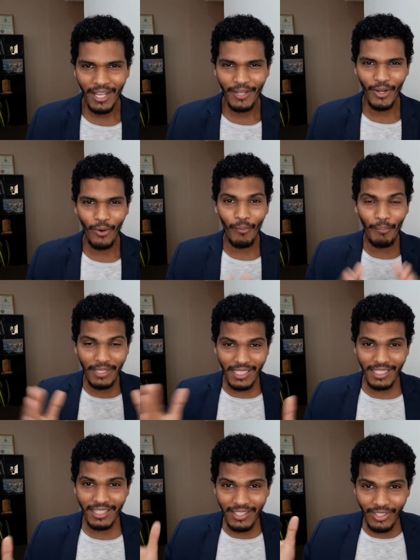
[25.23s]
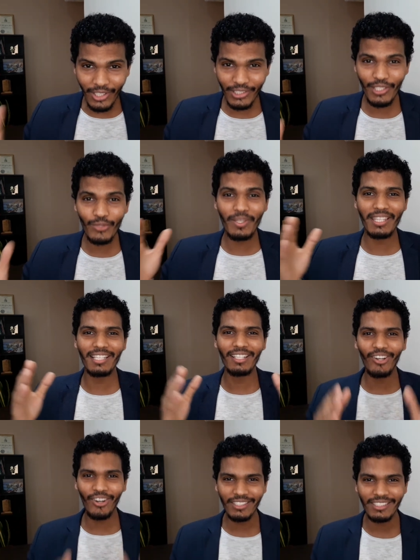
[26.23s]
Now, putting discussions
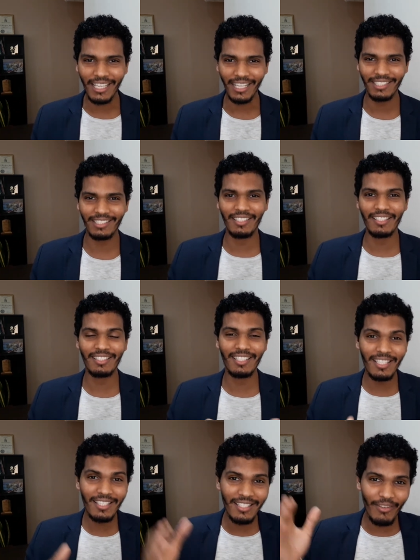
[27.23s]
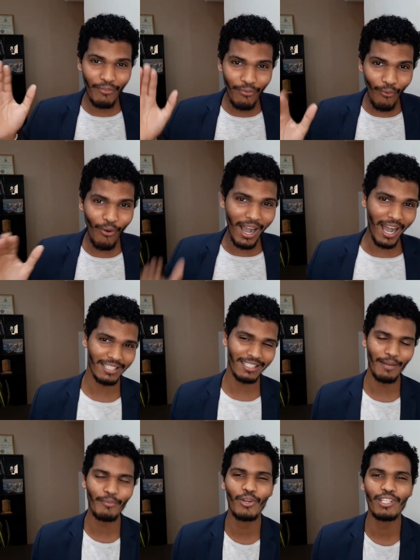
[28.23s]
within context, these 4 acts
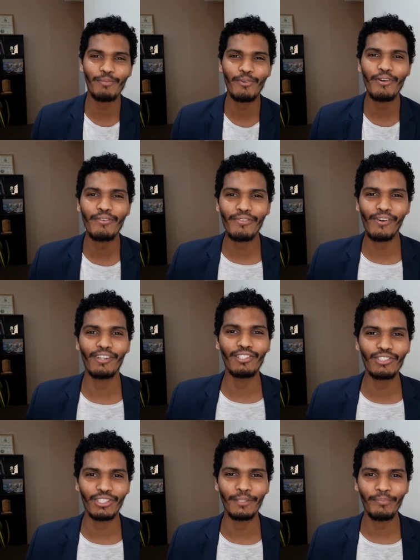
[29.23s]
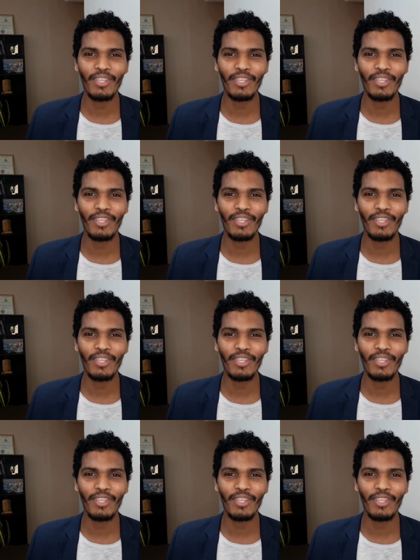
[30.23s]
that I'm going to be referring to